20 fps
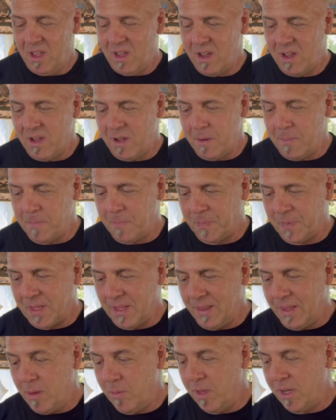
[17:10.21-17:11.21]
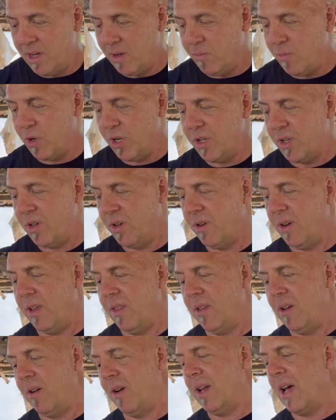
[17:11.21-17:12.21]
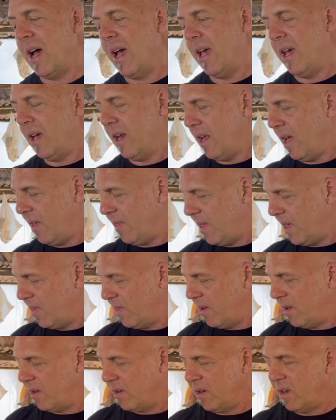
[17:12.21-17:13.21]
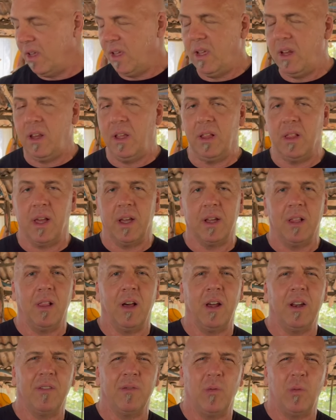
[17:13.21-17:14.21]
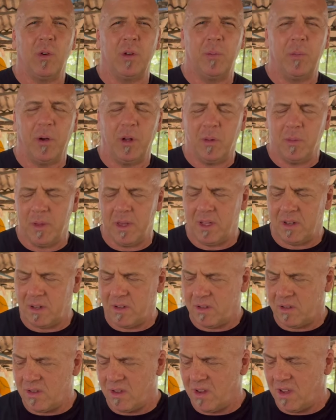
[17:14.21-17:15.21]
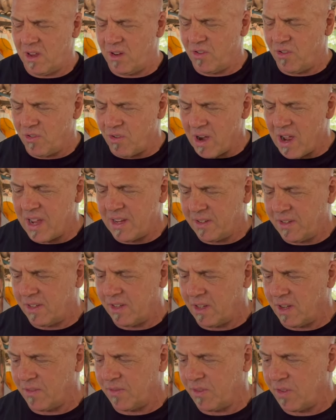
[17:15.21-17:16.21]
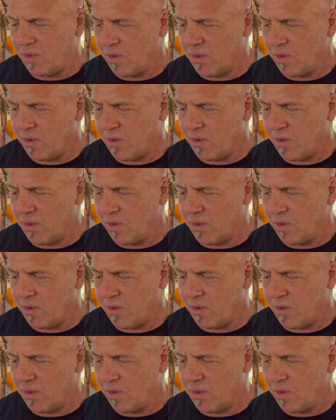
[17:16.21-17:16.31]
limited moisture in their diet, and then they're eating like a lot of wood pulp and dry stuff.